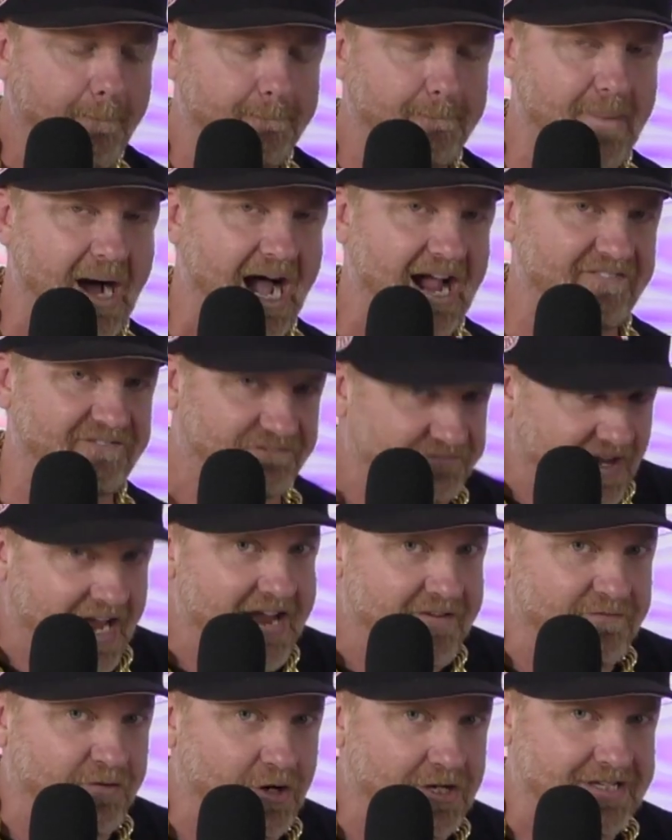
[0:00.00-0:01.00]
My
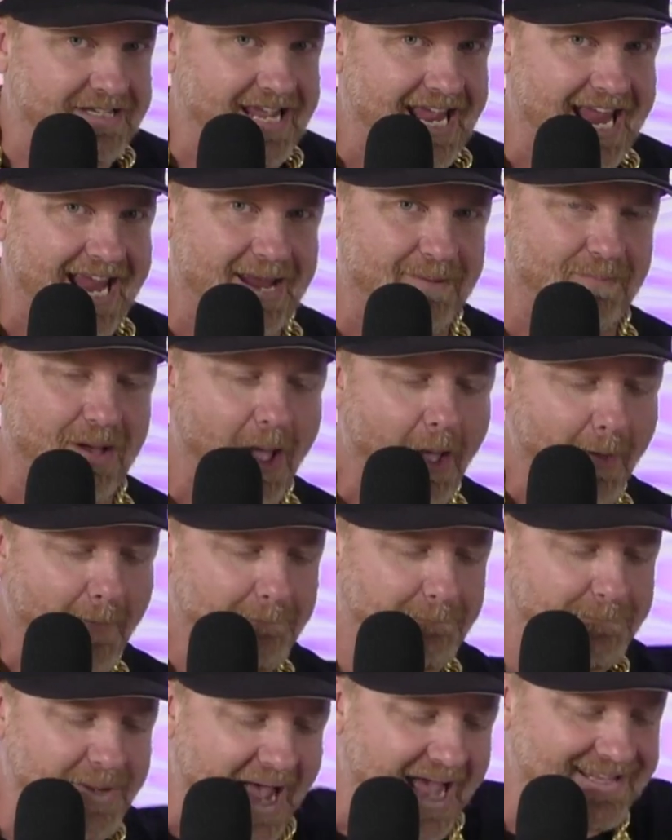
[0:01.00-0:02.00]
favorite game,
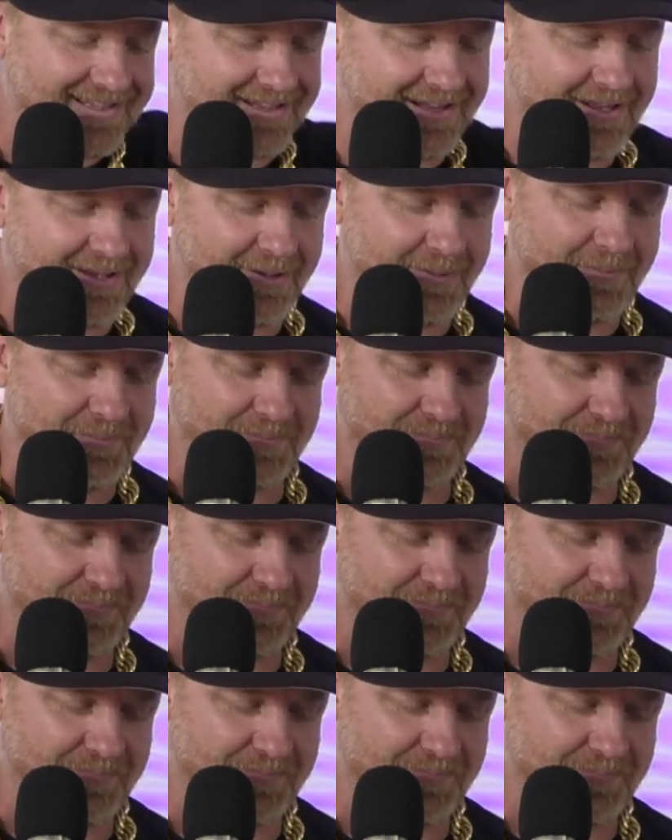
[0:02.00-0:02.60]
Bedlam.